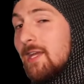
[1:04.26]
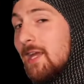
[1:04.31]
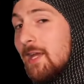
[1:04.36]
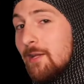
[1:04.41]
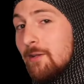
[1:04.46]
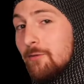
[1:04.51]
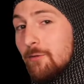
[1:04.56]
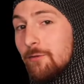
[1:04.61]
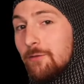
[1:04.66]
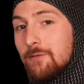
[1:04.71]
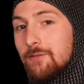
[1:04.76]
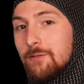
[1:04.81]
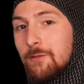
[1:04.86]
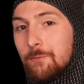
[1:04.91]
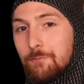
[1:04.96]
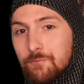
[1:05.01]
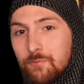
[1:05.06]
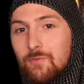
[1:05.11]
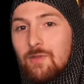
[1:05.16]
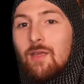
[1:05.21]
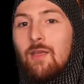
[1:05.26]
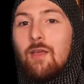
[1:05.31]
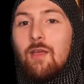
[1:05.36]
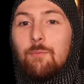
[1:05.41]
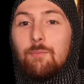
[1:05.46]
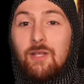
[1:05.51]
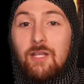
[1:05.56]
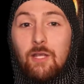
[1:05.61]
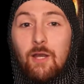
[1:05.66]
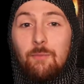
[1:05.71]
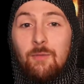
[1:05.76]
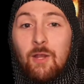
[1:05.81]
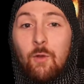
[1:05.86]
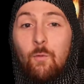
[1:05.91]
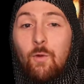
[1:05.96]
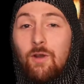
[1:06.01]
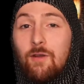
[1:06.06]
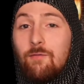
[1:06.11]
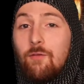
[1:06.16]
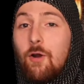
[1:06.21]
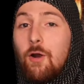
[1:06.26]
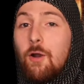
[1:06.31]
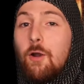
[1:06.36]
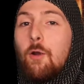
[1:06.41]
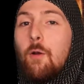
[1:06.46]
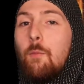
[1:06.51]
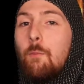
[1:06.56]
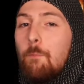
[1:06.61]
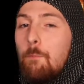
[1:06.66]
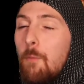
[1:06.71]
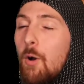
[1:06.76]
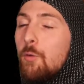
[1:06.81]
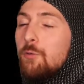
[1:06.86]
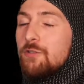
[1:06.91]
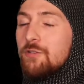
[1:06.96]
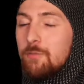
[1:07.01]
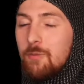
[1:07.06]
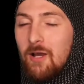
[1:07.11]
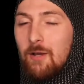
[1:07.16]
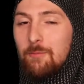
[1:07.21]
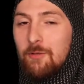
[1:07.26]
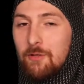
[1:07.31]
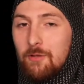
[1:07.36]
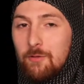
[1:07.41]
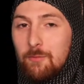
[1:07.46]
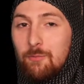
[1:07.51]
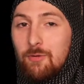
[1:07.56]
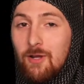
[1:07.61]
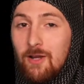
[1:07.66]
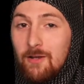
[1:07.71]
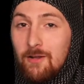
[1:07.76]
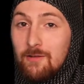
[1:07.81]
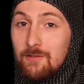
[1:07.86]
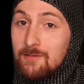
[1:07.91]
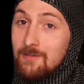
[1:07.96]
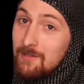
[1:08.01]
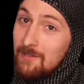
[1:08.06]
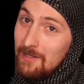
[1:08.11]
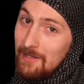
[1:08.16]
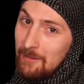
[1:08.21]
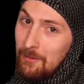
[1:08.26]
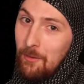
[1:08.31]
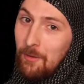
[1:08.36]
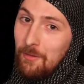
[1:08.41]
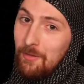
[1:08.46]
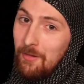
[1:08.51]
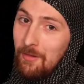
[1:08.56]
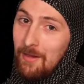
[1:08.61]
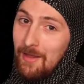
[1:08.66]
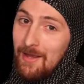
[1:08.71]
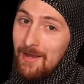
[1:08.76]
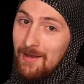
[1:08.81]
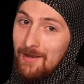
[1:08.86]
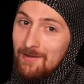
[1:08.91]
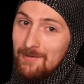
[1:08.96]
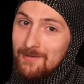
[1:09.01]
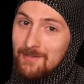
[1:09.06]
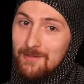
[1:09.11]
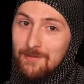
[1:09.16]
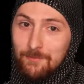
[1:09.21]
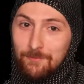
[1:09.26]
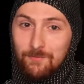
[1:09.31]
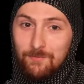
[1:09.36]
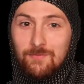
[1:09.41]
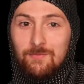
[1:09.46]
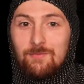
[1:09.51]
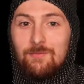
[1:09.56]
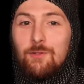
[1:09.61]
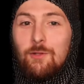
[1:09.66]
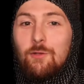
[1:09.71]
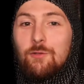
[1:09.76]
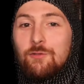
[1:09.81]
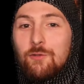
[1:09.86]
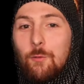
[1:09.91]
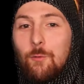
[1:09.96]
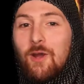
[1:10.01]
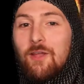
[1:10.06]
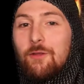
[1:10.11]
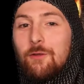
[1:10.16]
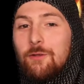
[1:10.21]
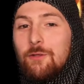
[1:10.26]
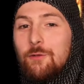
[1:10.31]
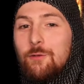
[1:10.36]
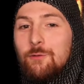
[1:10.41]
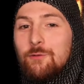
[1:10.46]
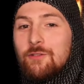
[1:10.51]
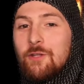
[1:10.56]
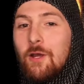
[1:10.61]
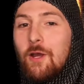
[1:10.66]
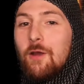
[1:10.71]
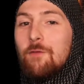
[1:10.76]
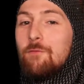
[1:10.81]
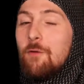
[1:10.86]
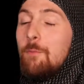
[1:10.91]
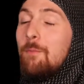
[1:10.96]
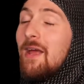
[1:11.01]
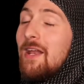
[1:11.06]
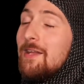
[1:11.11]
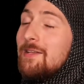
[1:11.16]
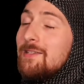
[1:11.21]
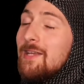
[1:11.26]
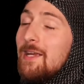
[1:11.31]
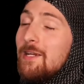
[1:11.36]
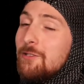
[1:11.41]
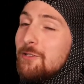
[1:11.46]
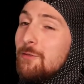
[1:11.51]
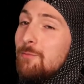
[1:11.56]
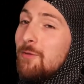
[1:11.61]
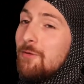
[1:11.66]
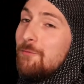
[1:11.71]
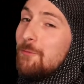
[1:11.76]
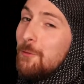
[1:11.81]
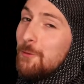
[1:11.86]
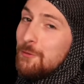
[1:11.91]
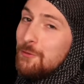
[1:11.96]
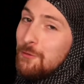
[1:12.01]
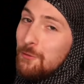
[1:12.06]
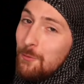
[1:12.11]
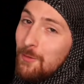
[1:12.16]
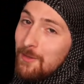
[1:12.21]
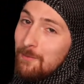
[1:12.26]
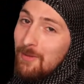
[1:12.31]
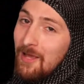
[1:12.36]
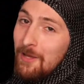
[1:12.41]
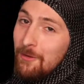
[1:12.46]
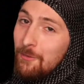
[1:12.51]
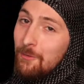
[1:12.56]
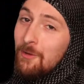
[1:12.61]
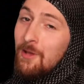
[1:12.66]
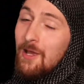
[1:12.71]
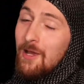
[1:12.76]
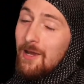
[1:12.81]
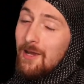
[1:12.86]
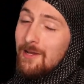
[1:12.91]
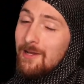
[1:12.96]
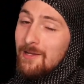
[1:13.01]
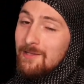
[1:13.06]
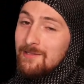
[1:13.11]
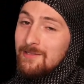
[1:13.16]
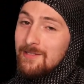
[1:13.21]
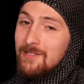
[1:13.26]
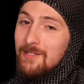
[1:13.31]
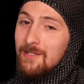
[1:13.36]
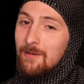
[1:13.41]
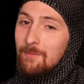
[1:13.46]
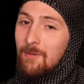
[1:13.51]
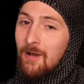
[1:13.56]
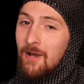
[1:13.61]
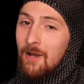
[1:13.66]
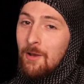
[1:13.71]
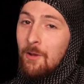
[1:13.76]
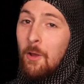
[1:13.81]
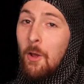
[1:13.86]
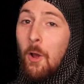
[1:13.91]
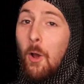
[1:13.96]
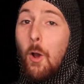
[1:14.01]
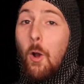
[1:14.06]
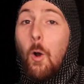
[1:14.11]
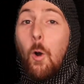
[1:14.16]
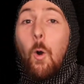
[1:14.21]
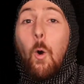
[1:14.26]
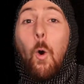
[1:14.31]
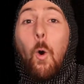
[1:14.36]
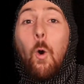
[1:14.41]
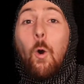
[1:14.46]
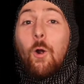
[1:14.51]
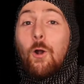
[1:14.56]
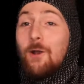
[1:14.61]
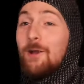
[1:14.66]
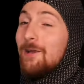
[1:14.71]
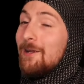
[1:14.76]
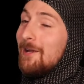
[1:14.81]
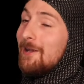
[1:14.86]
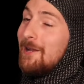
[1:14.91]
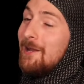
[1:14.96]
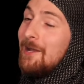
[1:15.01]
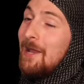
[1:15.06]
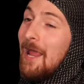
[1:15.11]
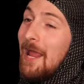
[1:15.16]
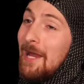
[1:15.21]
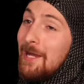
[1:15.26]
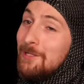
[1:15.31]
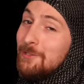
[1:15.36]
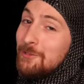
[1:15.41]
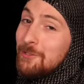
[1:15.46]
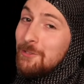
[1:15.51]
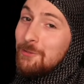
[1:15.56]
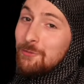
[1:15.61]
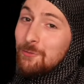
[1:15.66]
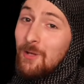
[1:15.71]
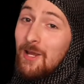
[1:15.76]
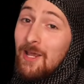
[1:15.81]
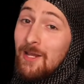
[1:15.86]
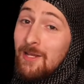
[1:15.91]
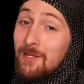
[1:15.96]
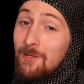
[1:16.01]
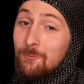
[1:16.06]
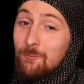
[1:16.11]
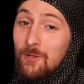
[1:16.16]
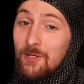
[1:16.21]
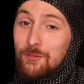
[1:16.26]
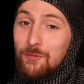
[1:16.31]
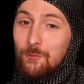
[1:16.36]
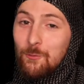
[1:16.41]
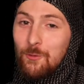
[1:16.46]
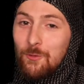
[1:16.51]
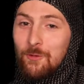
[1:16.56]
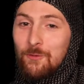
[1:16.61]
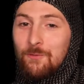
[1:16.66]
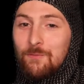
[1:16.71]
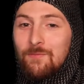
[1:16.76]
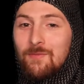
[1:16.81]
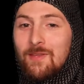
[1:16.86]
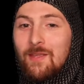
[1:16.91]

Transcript: candles, becoming one of our most popular products in all the land. So whether used for meditation before doing battle against Tiamat, or in an ancient dragon ritual,